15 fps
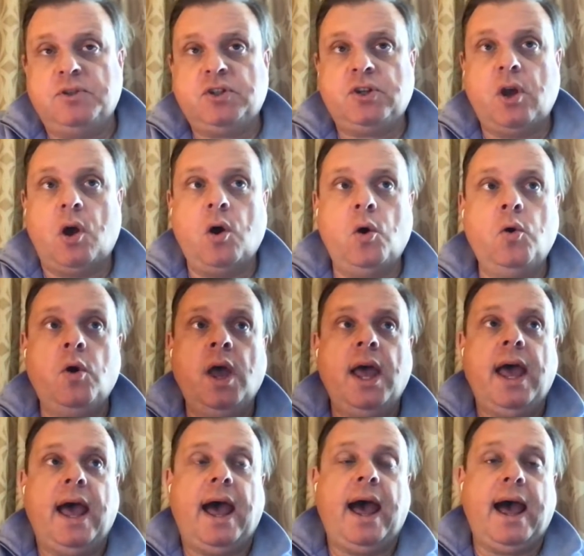So
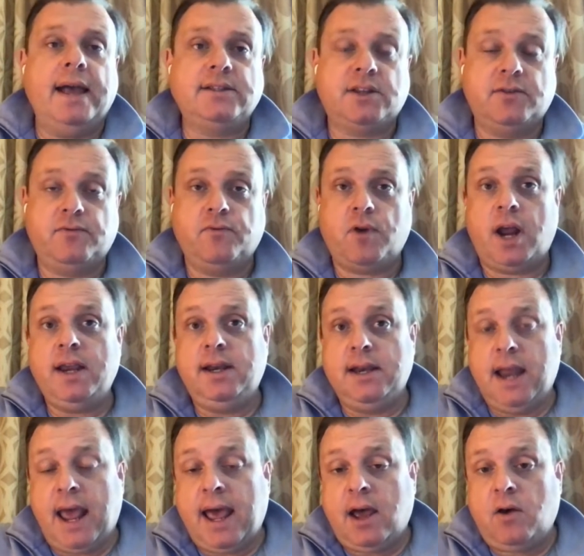as of right
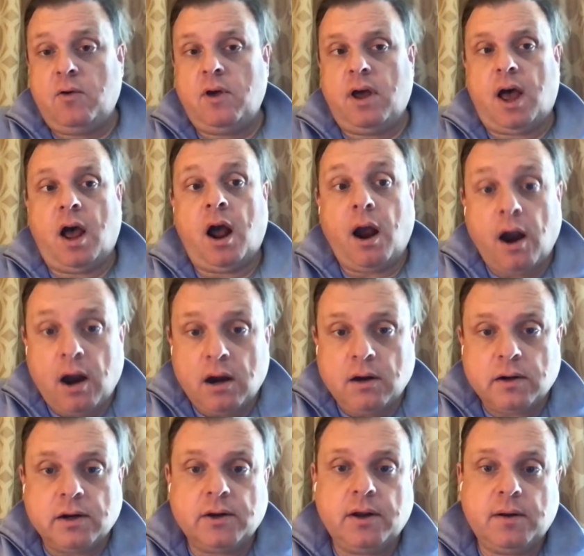now,
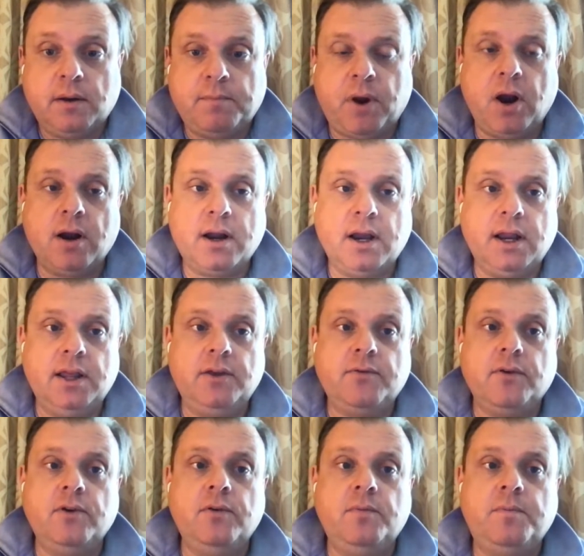our bargaining
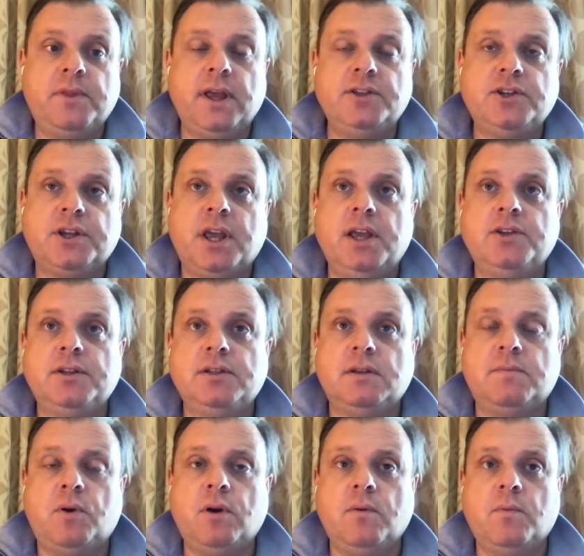group, the education
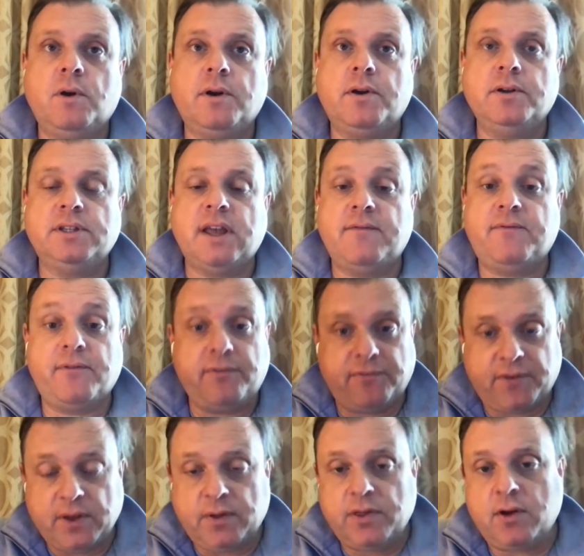support workers, have
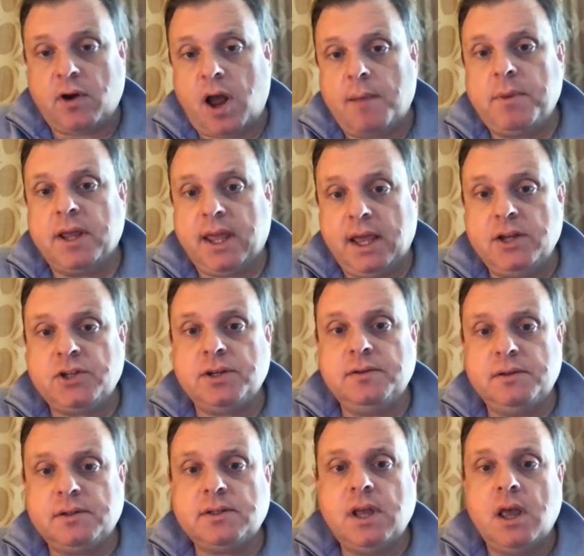fulfilled their
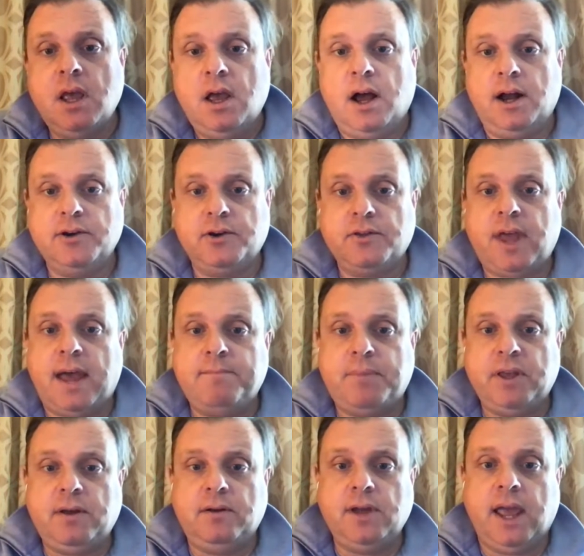obligations under that
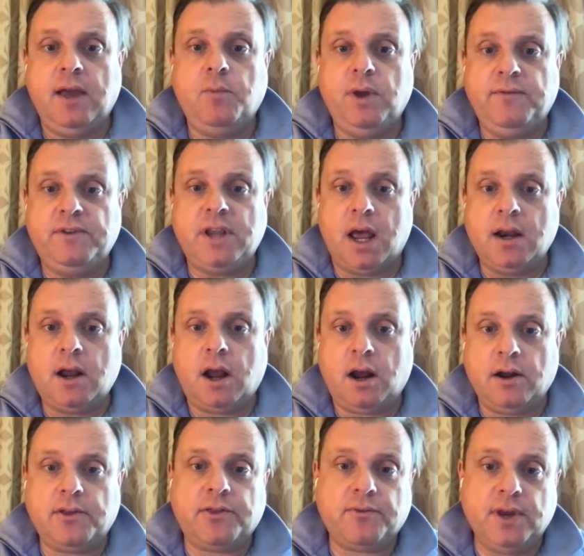bill, and we've done
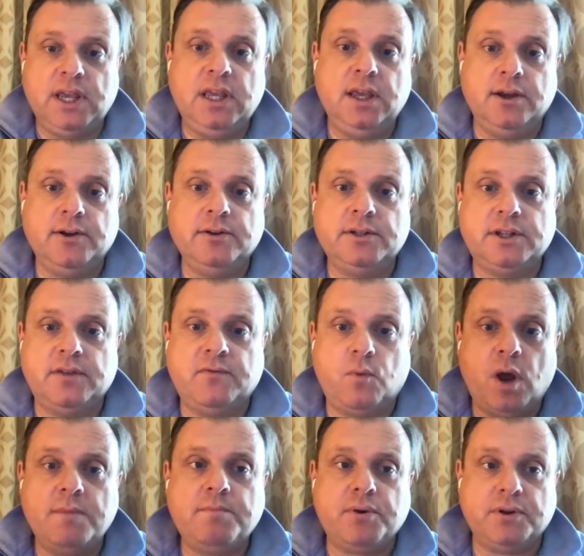our 3 years of
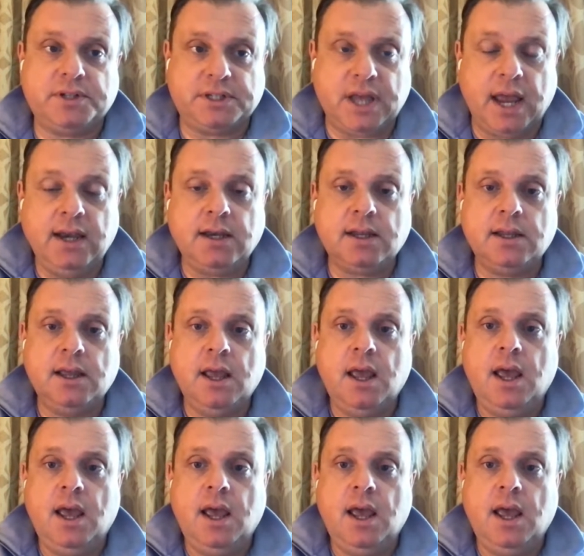1%.